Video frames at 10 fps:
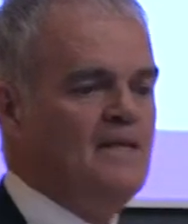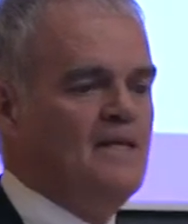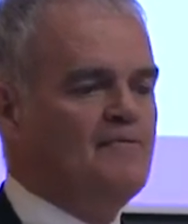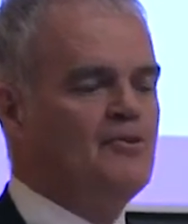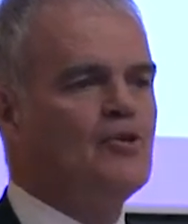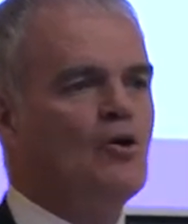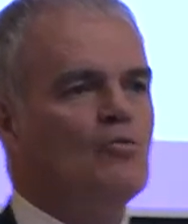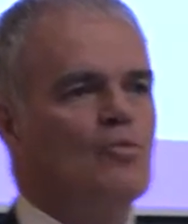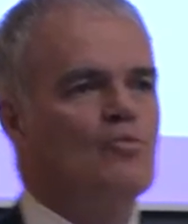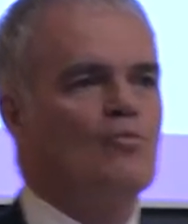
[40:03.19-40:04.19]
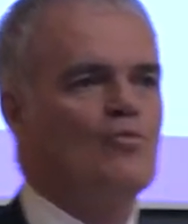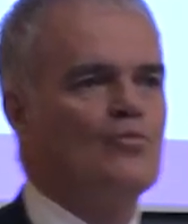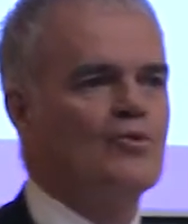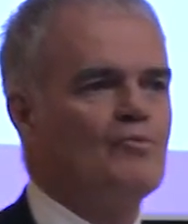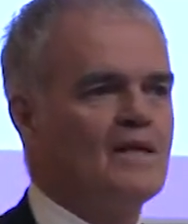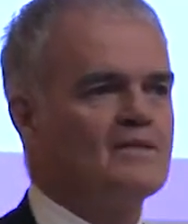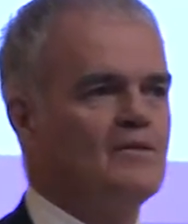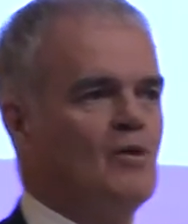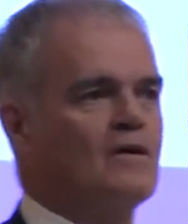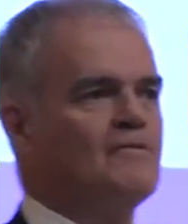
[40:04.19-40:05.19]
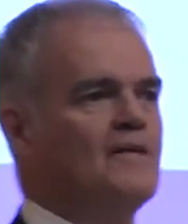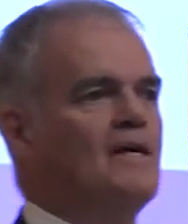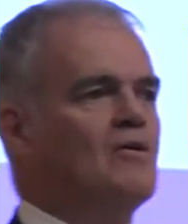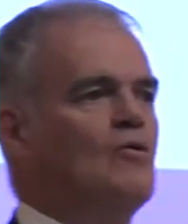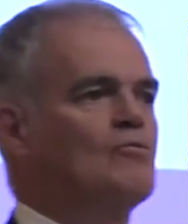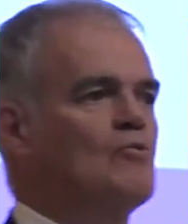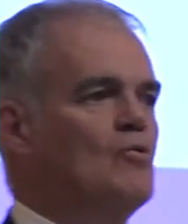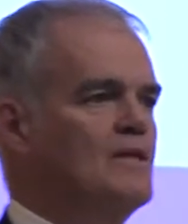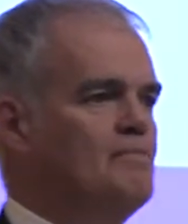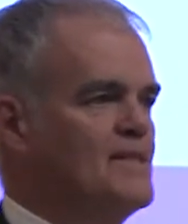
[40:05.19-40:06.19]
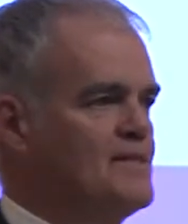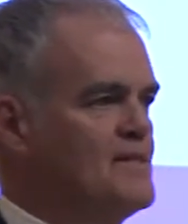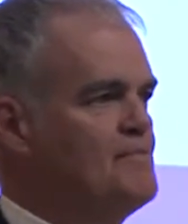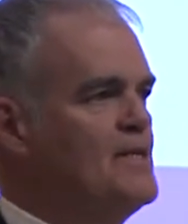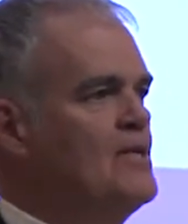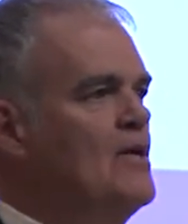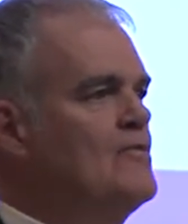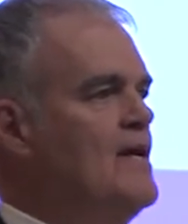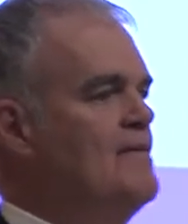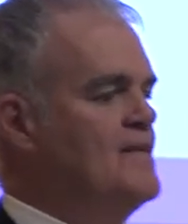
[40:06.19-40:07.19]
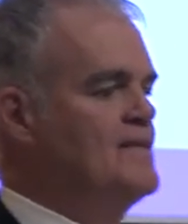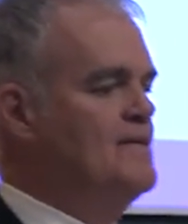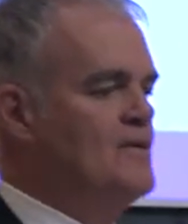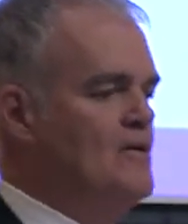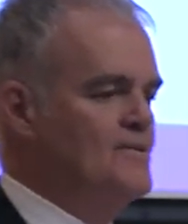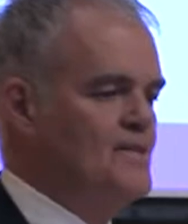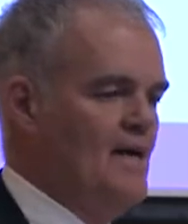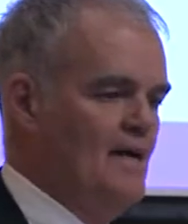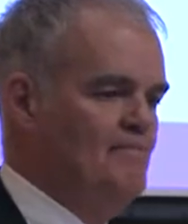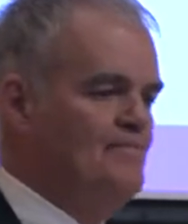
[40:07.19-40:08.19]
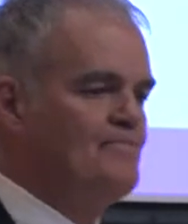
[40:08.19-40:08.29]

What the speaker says: If you don't directly work for the Alcoa rolling business, but you know they're having a difficult time,